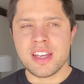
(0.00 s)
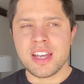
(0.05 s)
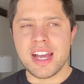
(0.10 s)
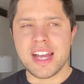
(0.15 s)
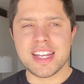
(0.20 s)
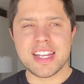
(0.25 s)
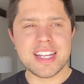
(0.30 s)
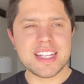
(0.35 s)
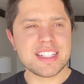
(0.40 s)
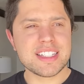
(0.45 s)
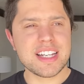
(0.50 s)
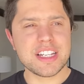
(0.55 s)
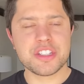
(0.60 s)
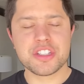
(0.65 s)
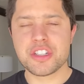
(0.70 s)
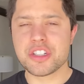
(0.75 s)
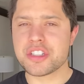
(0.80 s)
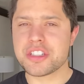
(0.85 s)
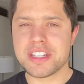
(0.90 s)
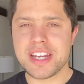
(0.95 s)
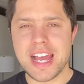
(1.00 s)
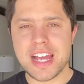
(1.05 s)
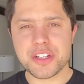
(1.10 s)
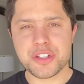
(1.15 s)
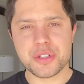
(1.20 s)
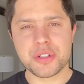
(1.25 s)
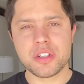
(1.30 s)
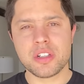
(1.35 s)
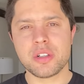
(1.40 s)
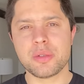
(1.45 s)
I guess that's just
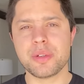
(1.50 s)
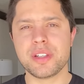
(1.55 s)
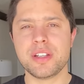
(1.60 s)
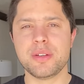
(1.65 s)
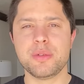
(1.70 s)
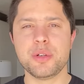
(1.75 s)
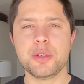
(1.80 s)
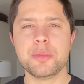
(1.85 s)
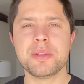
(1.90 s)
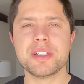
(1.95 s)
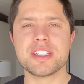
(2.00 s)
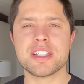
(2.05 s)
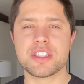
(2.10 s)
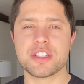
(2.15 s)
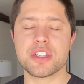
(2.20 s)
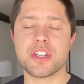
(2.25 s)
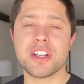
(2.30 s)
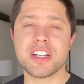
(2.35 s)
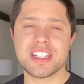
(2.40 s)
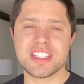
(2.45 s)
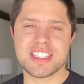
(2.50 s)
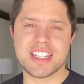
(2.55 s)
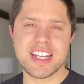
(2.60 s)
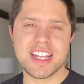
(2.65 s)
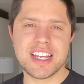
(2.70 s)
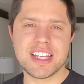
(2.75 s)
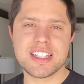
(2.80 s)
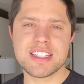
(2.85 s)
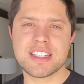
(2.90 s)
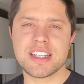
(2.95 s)
natural. When the room is as good as it
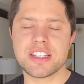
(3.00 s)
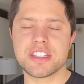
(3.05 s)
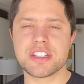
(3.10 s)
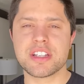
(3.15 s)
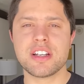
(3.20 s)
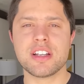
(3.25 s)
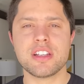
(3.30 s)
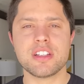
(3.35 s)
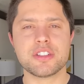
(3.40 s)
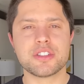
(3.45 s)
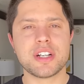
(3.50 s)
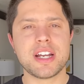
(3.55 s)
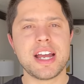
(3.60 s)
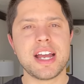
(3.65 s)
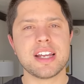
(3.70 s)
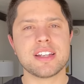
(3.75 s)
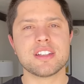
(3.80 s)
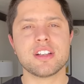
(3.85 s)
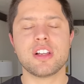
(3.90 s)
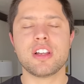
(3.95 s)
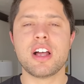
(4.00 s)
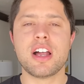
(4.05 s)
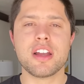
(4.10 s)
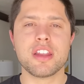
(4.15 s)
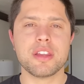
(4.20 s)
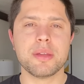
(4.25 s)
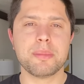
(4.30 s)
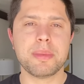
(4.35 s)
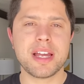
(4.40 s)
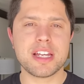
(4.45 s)
is, it's gonna attract a lot
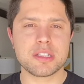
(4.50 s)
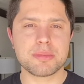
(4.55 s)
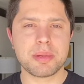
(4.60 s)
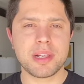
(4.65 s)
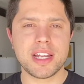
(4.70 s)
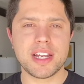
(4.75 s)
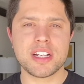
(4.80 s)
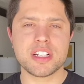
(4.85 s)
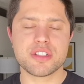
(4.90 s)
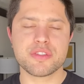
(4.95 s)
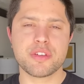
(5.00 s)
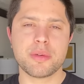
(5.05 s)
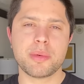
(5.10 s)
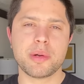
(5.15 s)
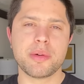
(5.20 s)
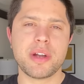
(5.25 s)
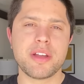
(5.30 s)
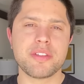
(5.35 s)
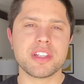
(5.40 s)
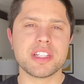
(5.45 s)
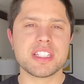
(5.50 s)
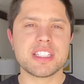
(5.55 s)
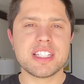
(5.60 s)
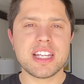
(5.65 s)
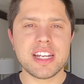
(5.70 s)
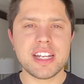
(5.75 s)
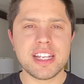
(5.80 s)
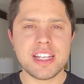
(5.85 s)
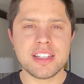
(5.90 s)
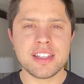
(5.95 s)
of the best players from around the
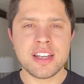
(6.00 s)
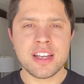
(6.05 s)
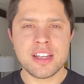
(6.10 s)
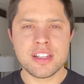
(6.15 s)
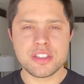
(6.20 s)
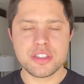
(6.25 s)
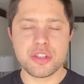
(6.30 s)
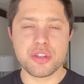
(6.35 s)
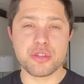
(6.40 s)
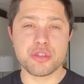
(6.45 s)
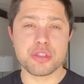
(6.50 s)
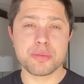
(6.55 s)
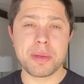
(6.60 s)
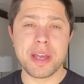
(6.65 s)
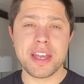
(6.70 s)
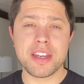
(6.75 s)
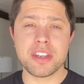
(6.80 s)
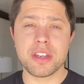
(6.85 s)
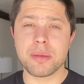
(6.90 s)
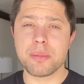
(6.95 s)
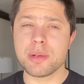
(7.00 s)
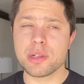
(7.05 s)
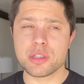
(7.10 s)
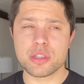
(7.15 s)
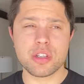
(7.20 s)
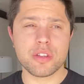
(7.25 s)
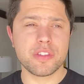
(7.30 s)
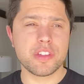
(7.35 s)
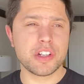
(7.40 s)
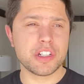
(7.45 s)
city to spend
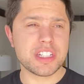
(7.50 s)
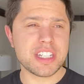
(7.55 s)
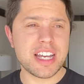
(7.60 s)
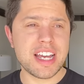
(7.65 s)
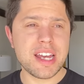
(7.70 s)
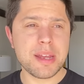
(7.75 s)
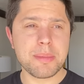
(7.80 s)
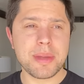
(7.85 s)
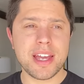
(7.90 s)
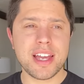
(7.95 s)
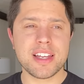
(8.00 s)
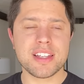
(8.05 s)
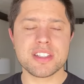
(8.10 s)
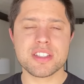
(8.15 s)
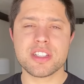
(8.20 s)
most of their time at.